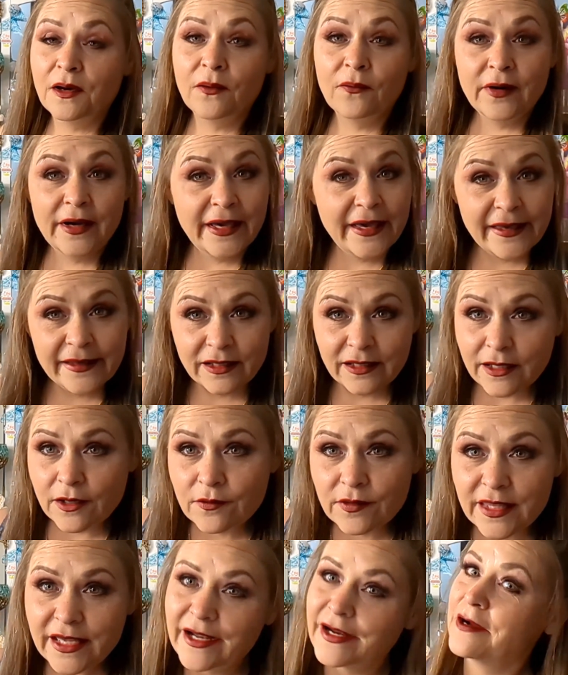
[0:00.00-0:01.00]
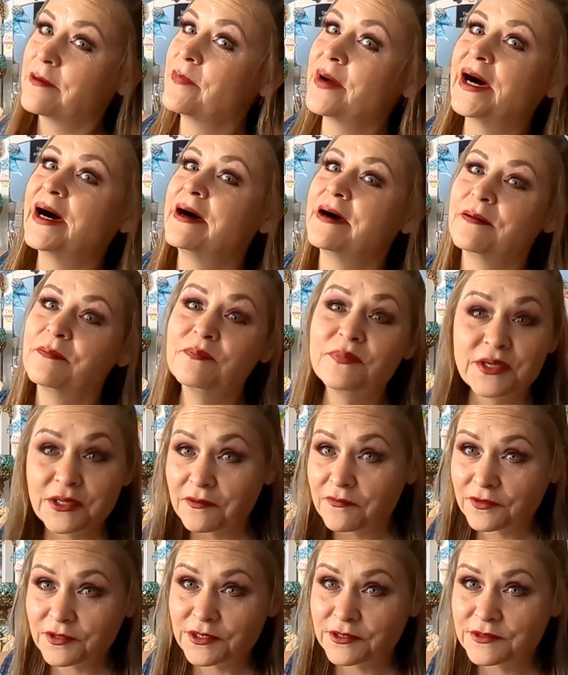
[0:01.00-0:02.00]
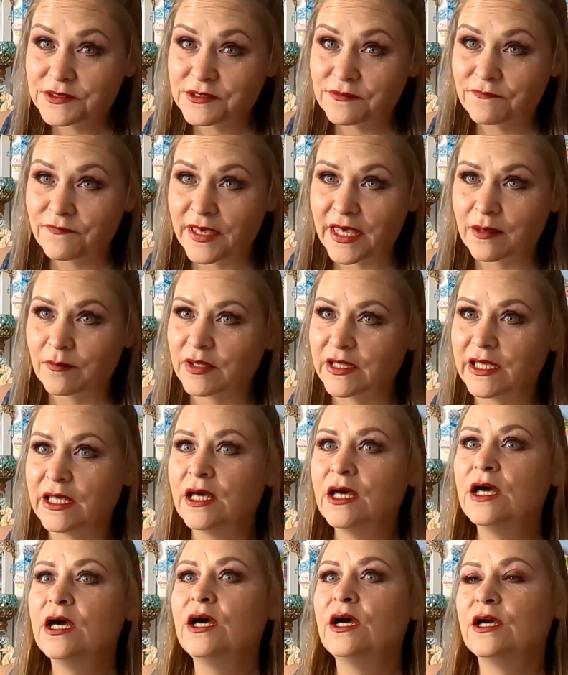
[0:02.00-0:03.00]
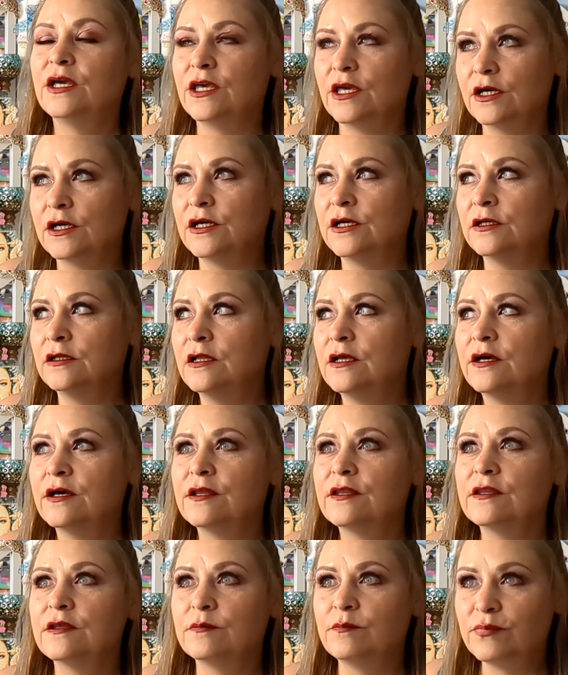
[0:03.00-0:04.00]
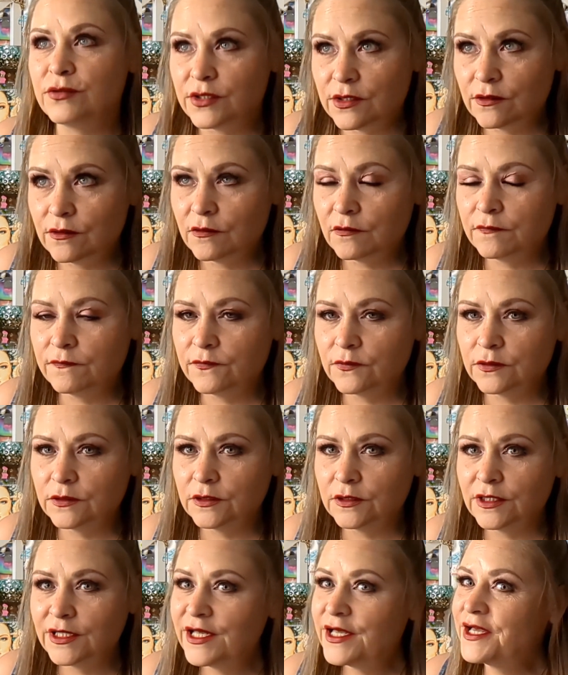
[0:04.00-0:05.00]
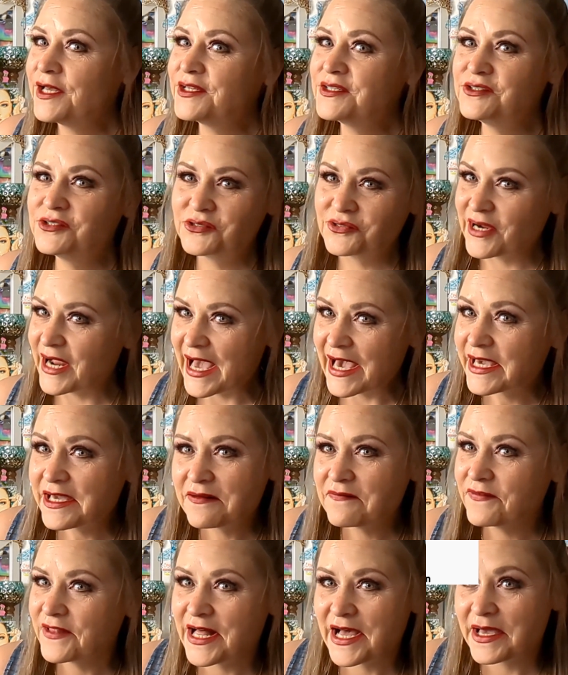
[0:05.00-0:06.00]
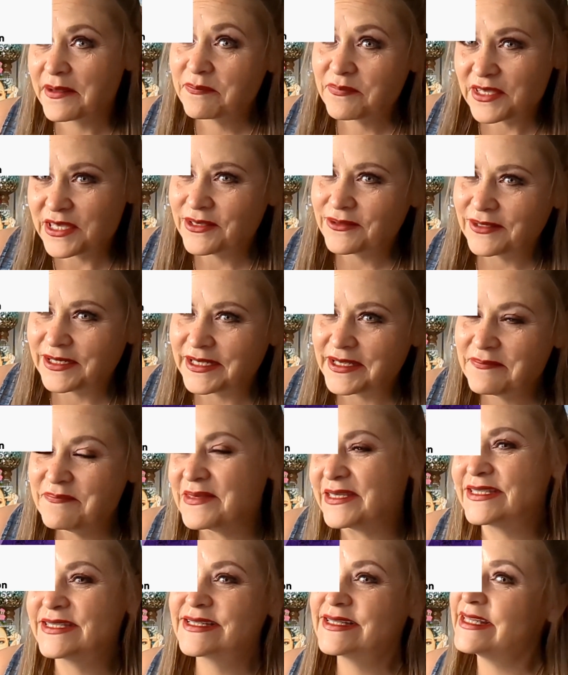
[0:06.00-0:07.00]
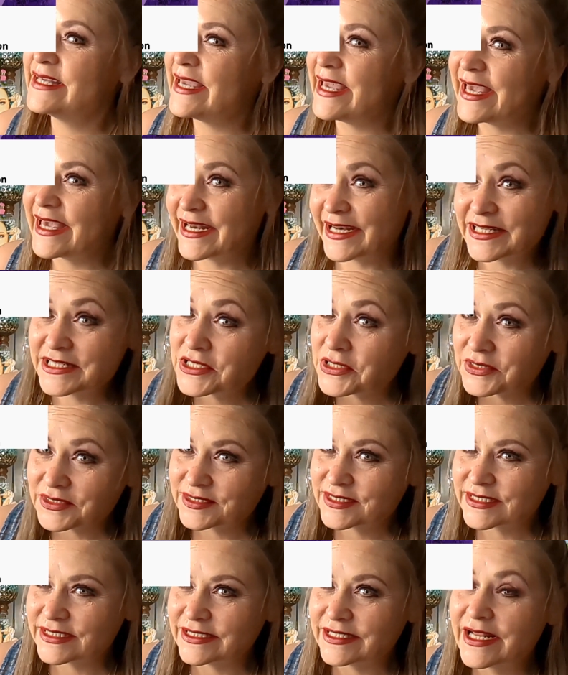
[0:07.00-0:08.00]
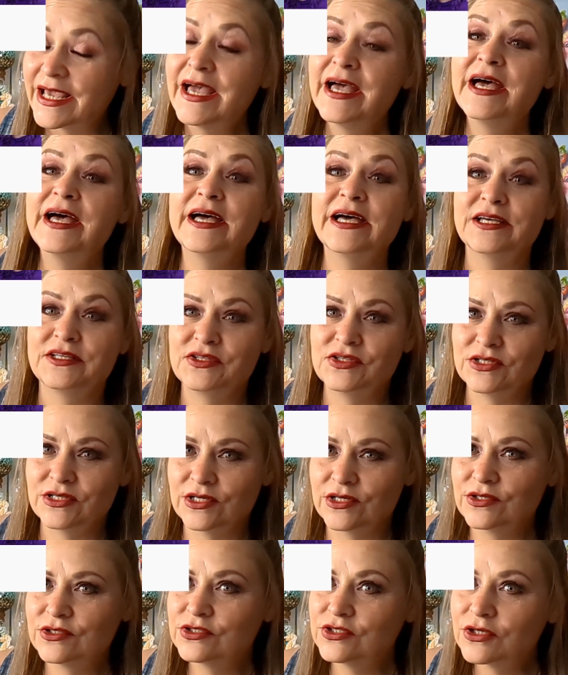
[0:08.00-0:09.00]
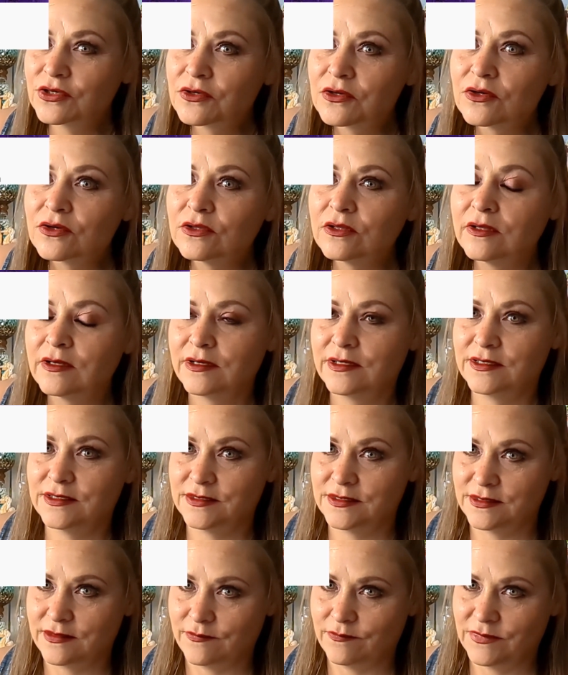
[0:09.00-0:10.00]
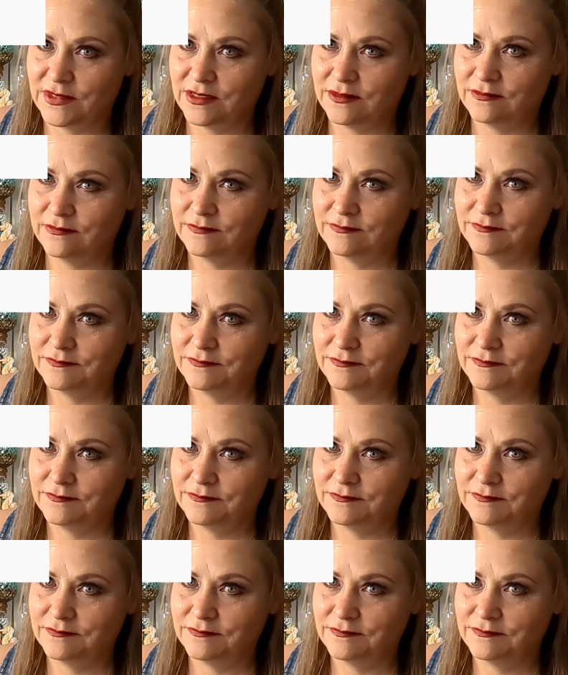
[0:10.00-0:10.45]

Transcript: Well, hello there, my beautiful YouTube family. Y'all, the beautiful dragonfly beauty, Miss Leanna Dalton, has turned your girl on to something.